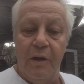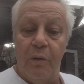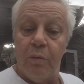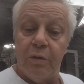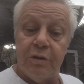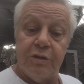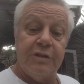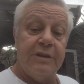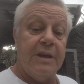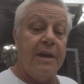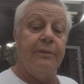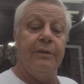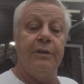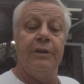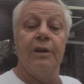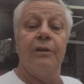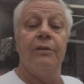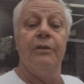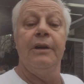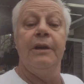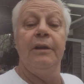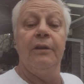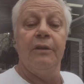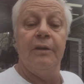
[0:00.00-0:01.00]
was given the
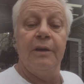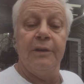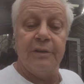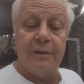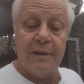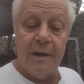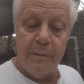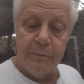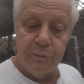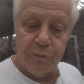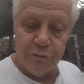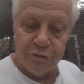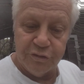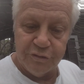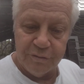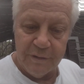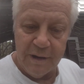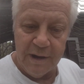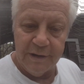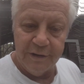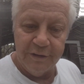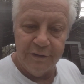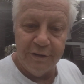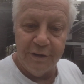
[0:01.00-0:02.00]
green light to come to
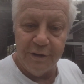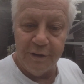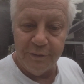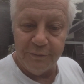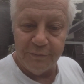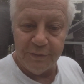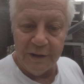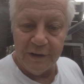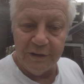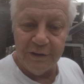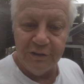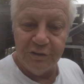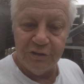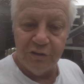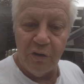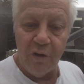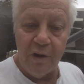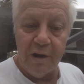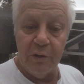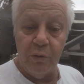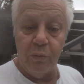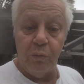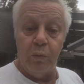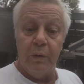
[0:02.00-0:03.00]
Australia to defend his
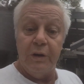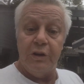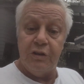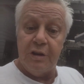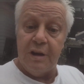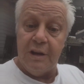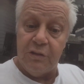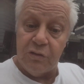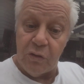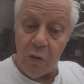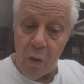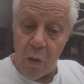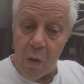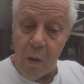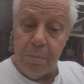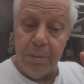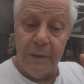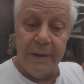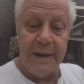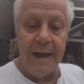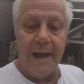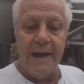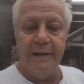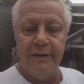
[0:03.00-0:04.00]
title, which he's
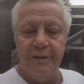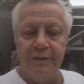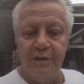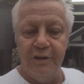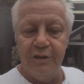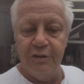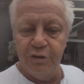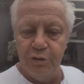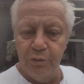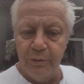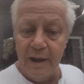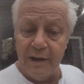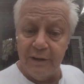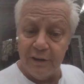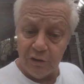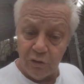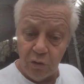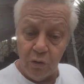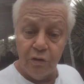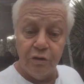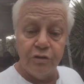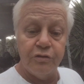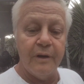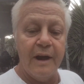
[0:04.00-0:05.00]
obligated to do under
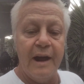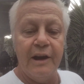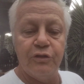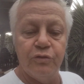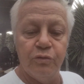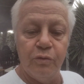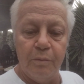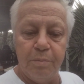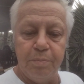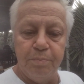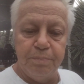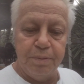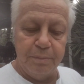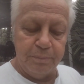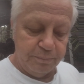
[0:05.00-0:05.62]
contractual